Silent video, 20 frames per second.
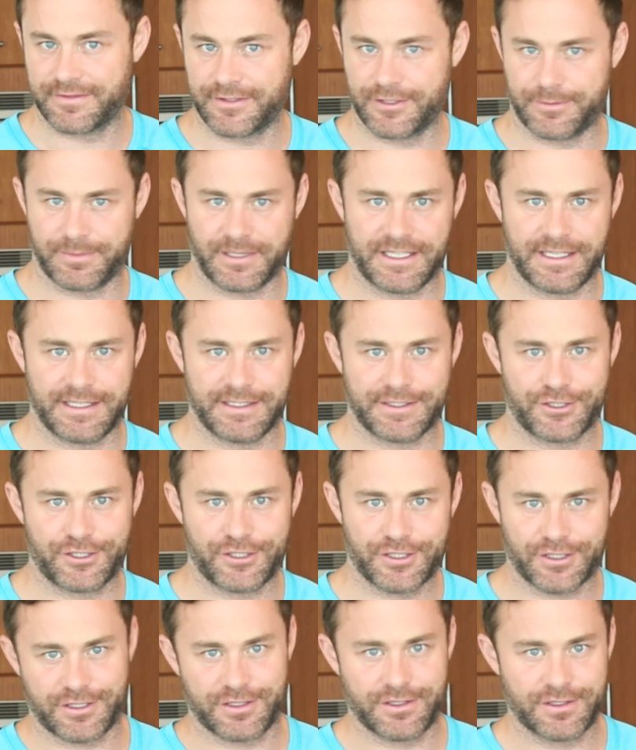Nobody needs
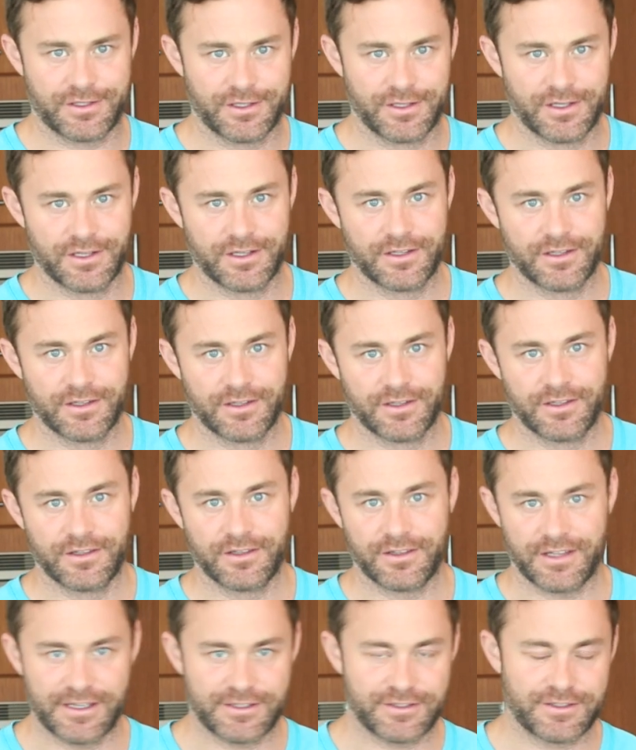sugar.
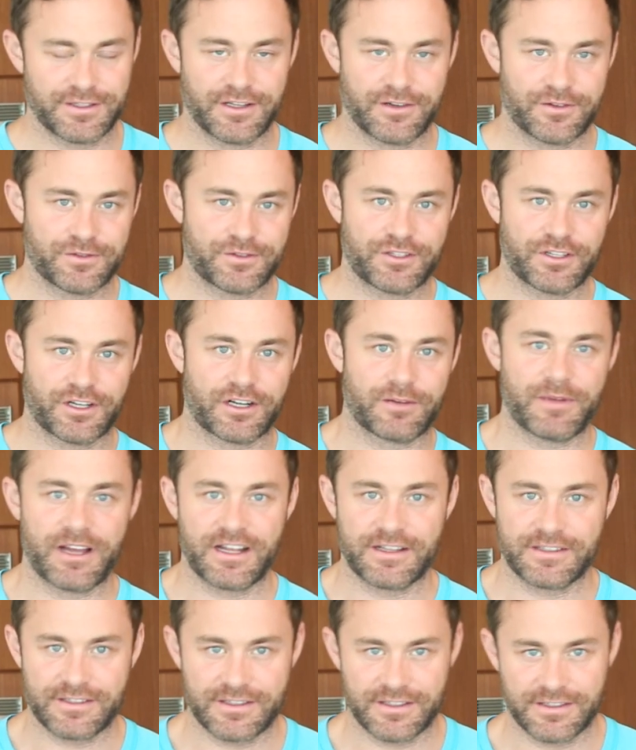That little sugar
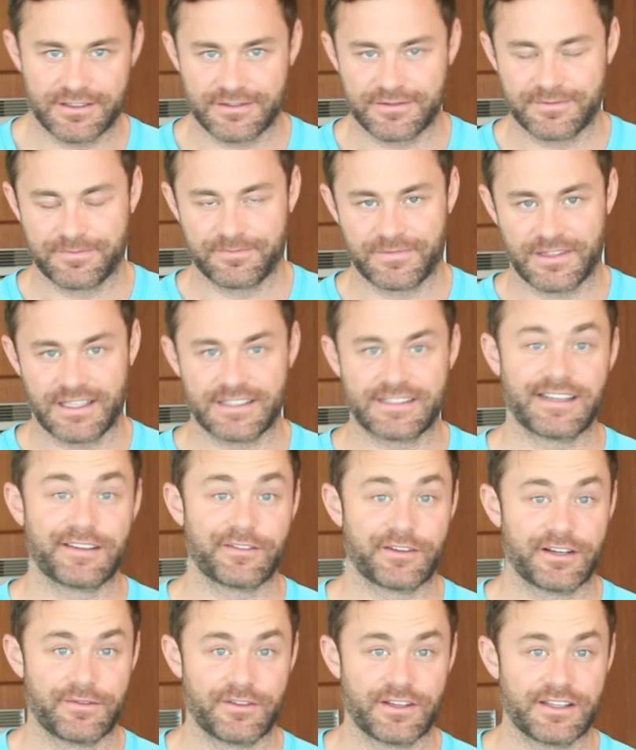monster. Let's get
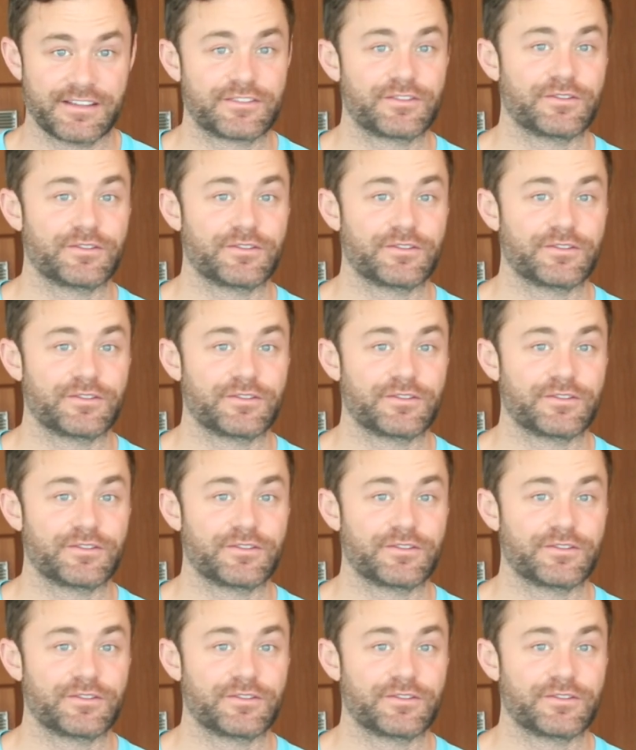rid of it.